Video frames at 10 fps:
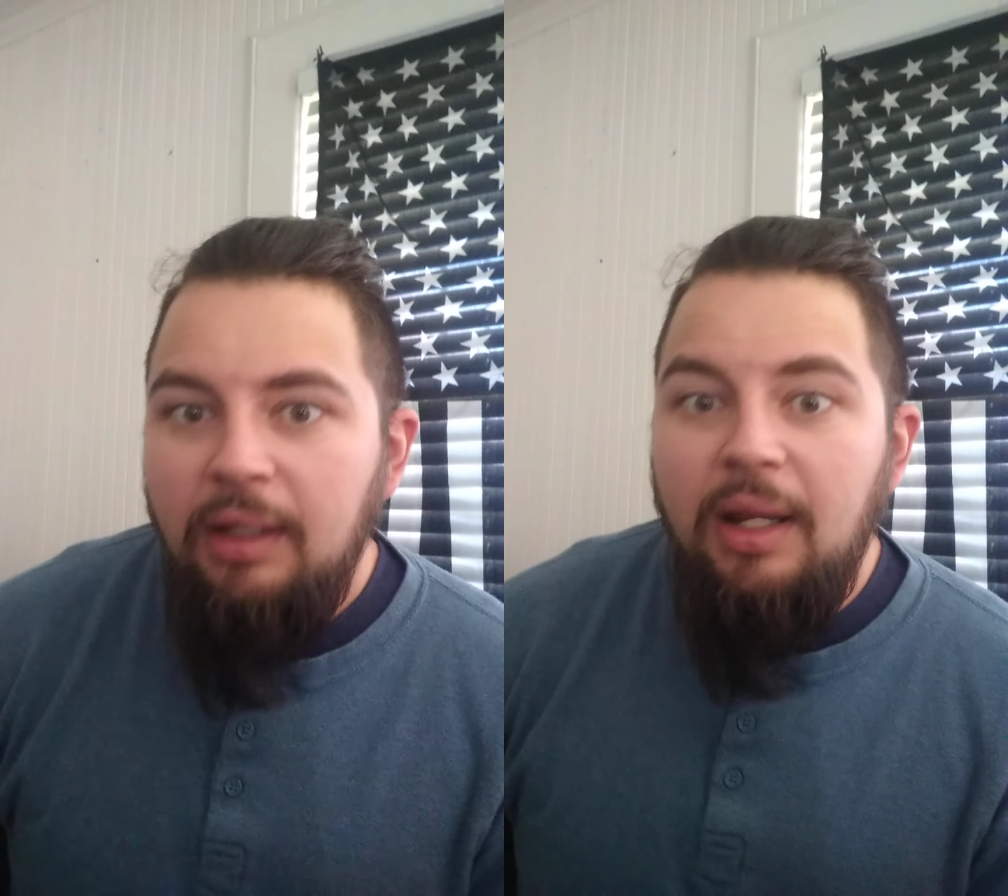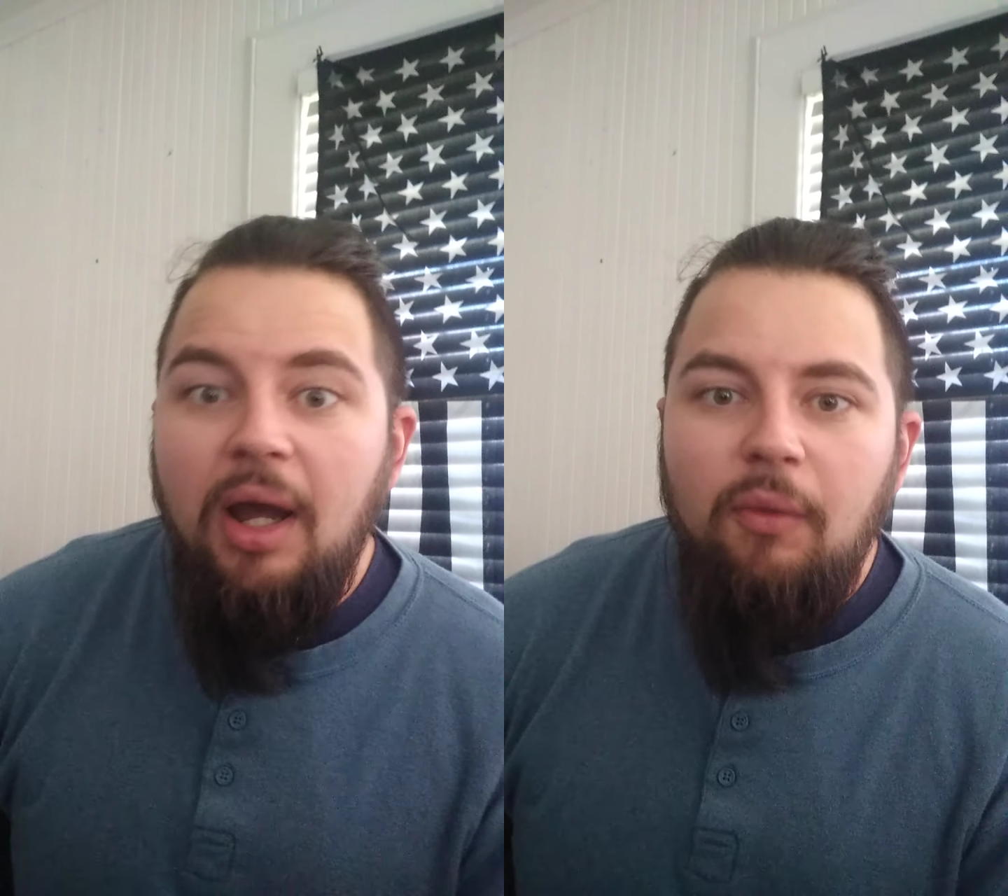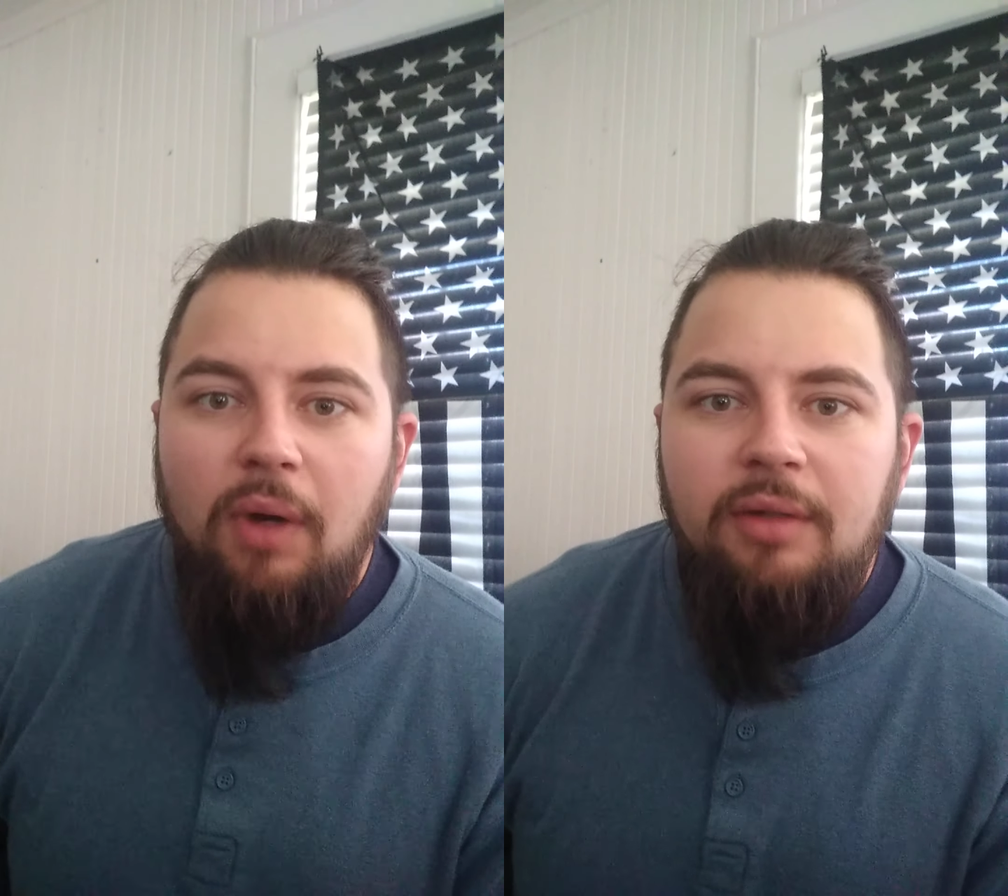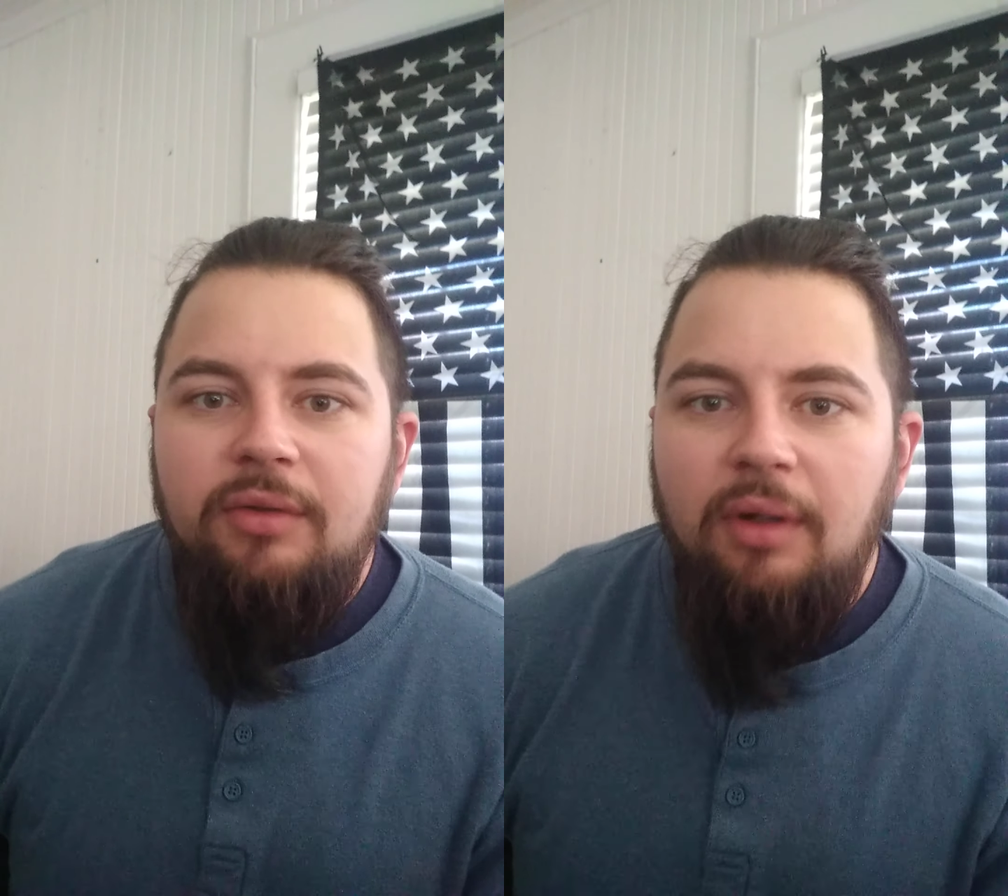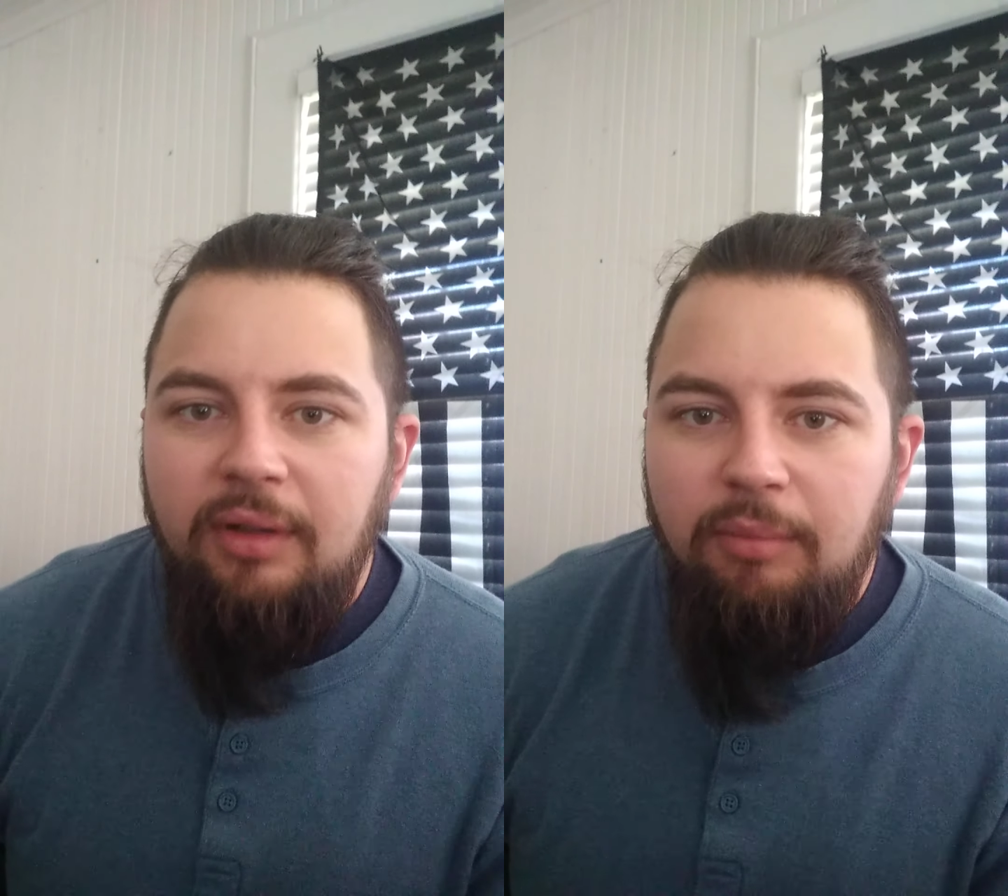Now I want to
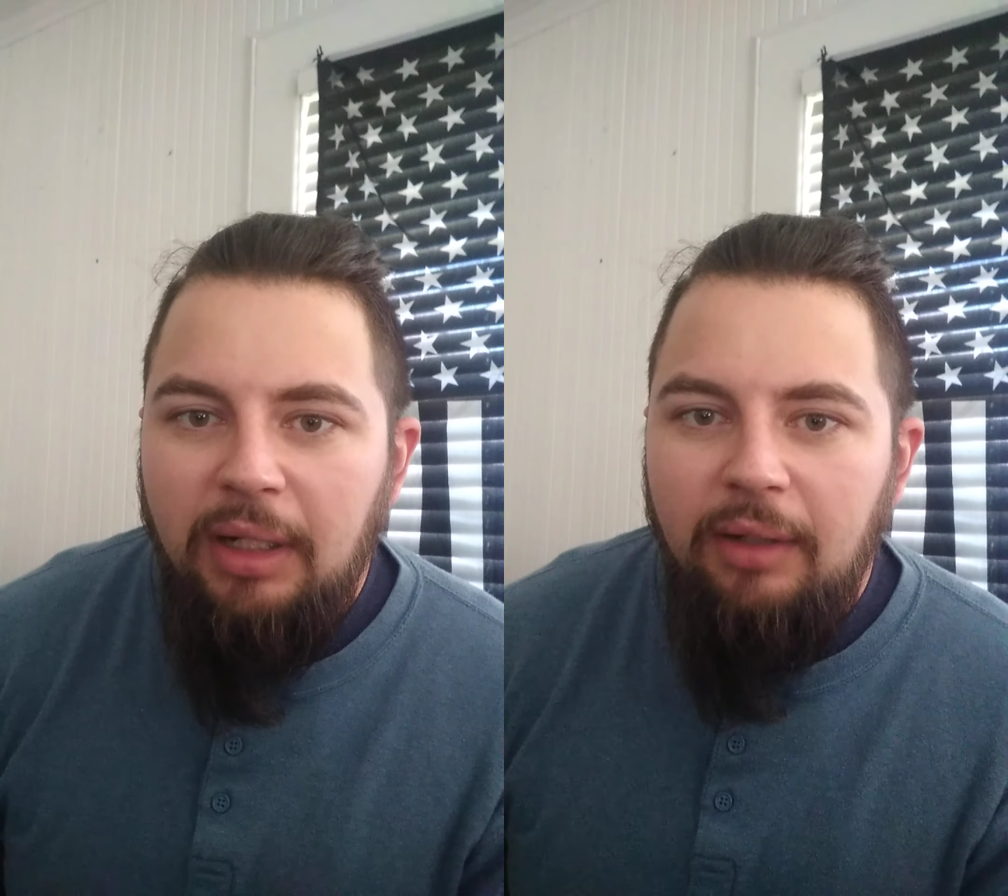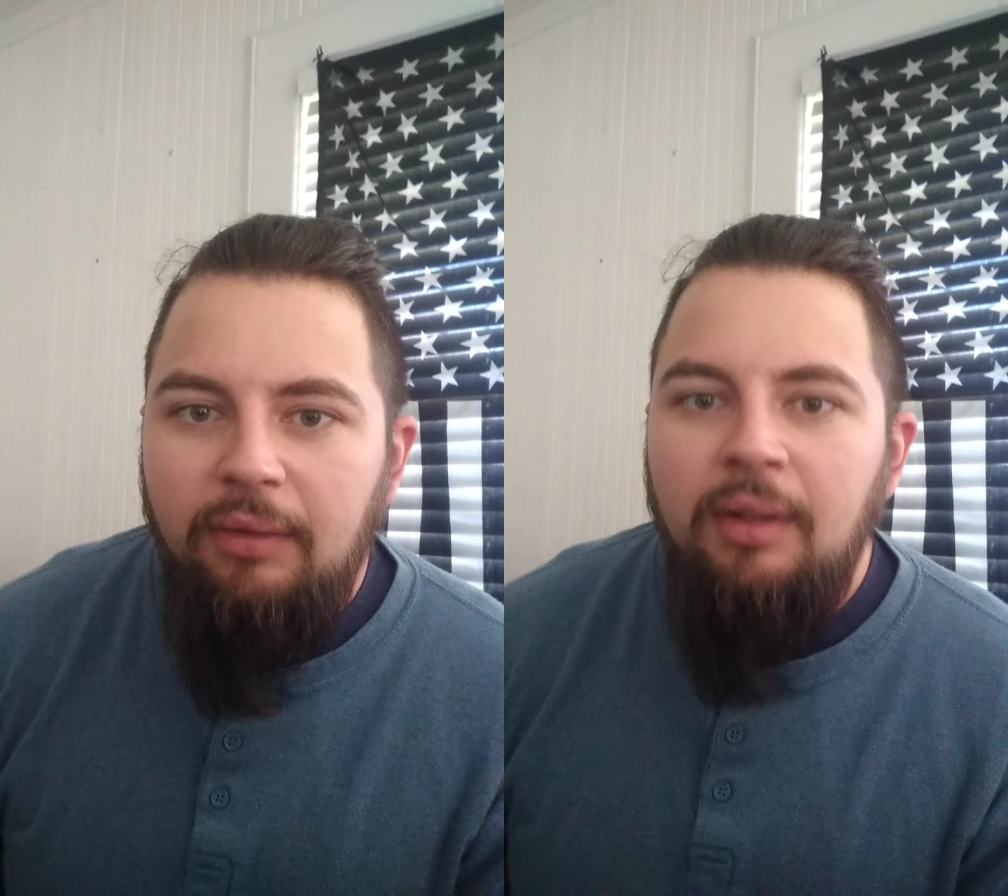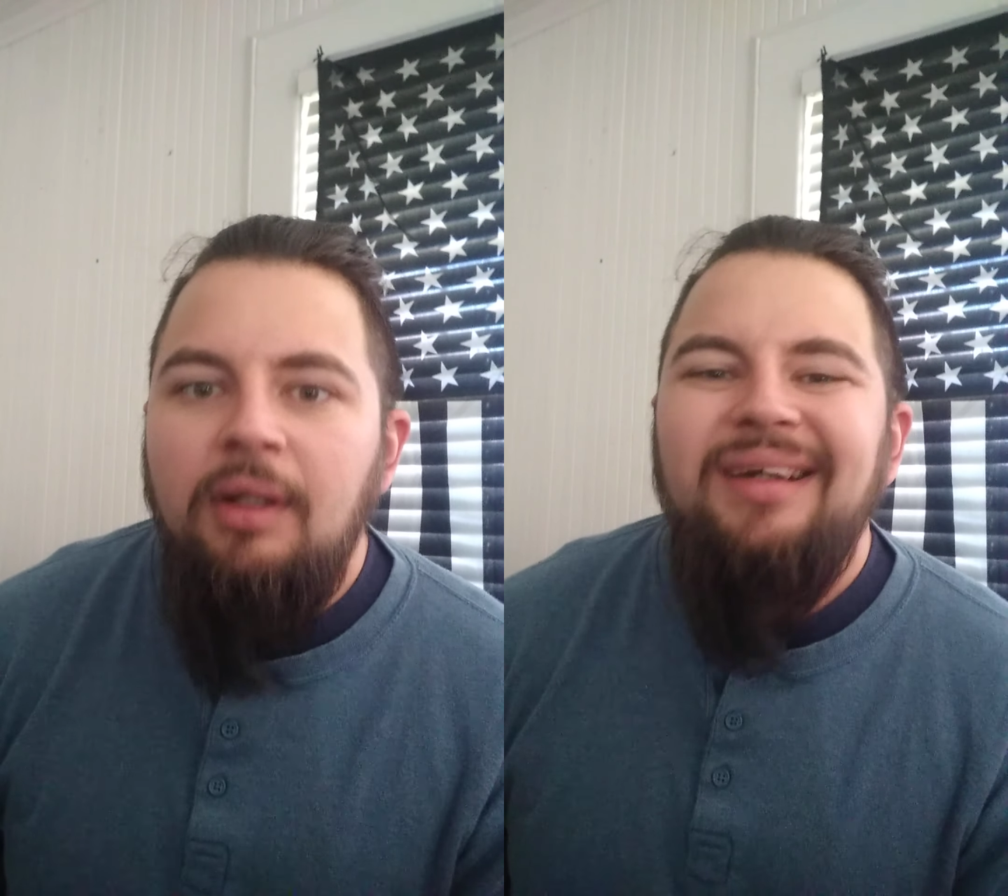talk about